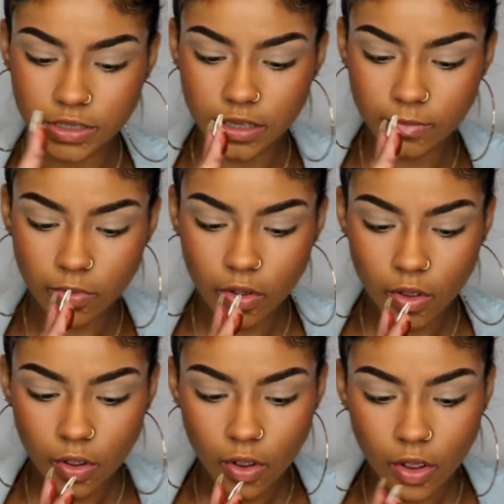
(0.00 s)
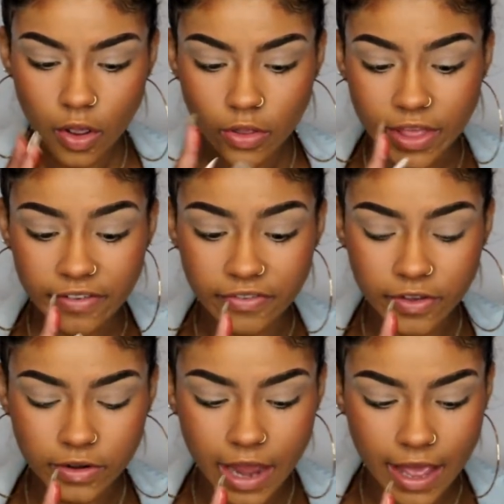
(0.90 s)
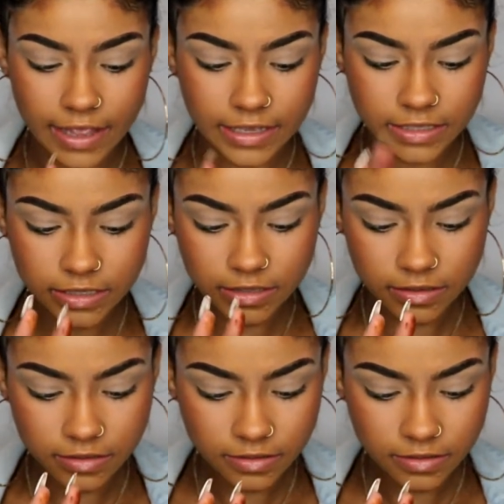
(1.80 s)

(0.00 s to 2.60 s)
them. They feel nice.